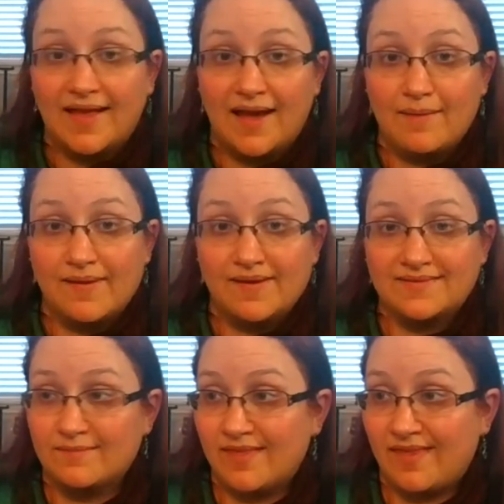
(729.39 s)
How about
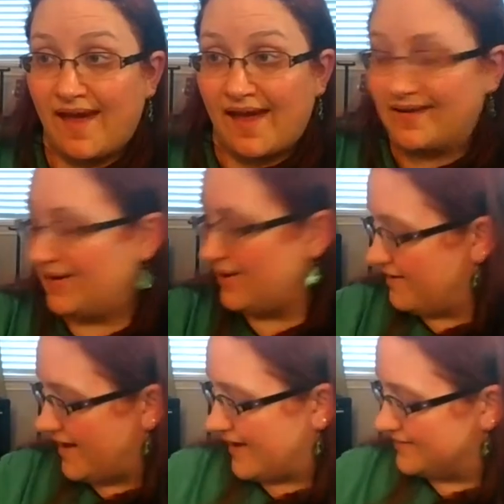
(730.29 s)
some of that? All
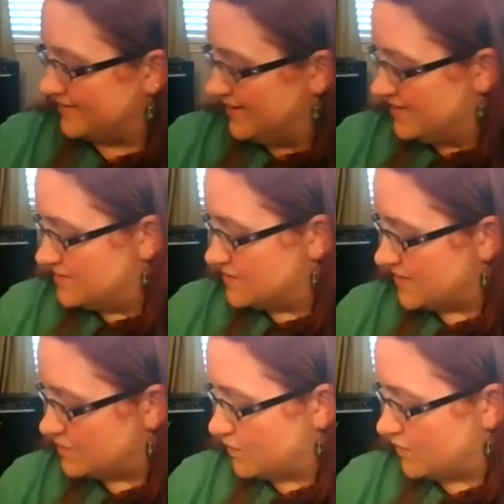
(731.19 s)
right. So
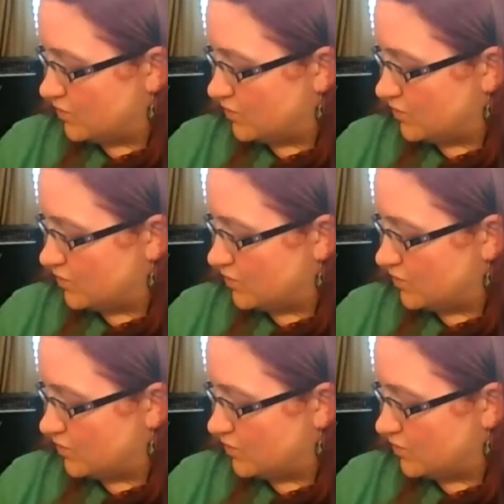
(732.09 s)
that's pretty